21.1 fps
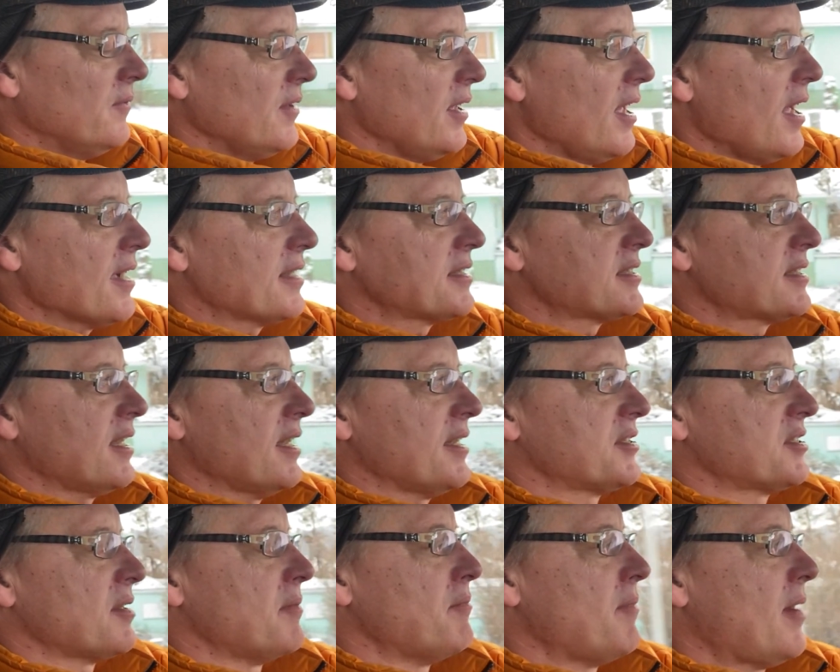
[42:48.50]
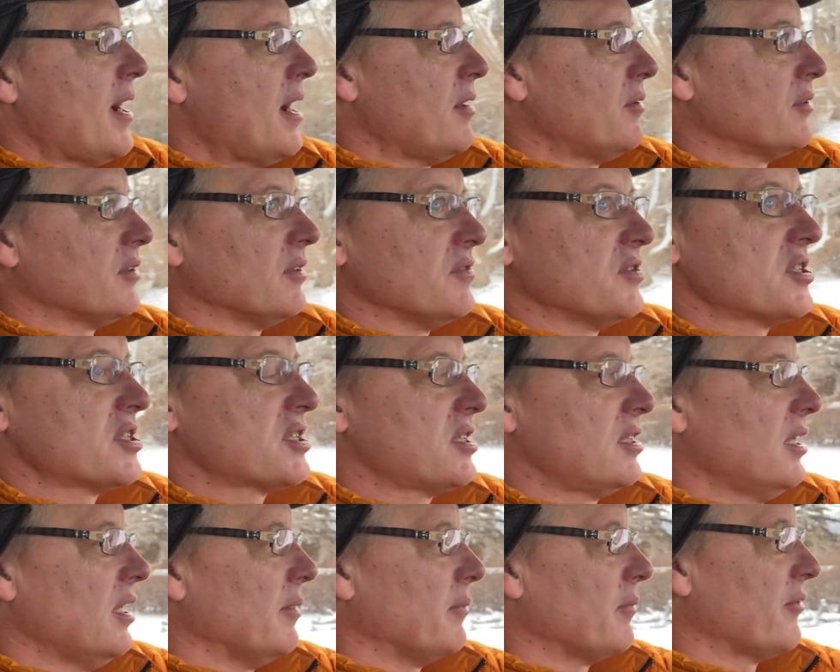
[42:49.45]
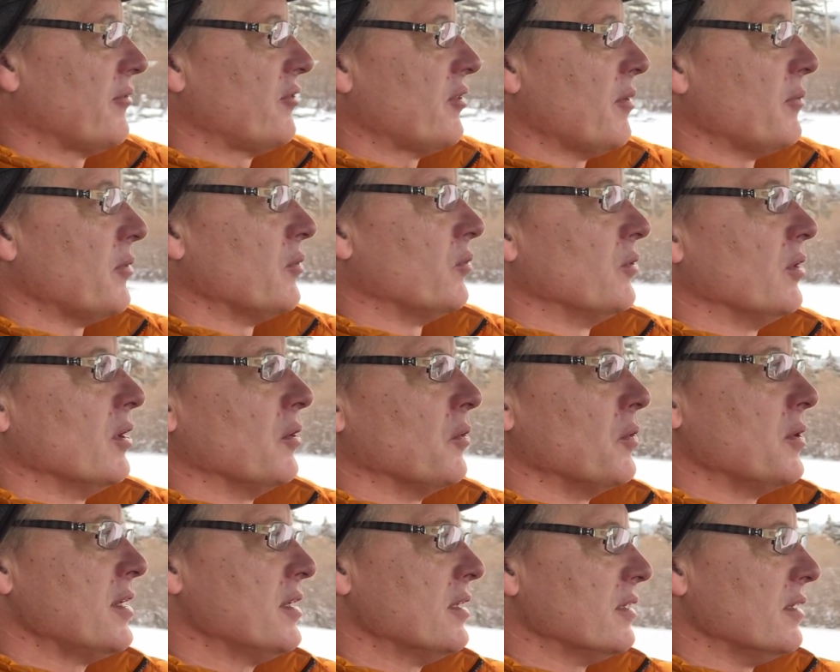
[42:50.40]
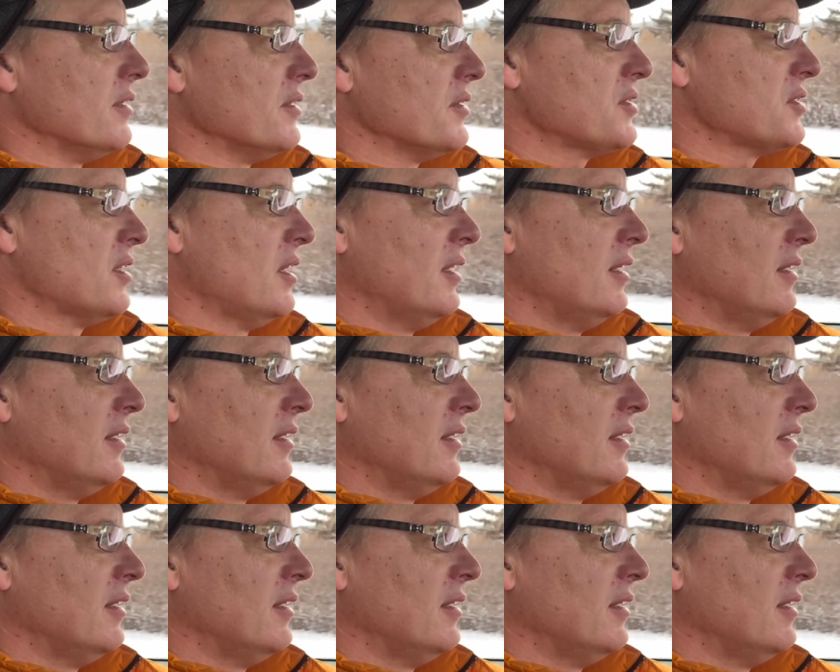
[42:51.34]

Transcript: excess amount of slip from the rear wheels,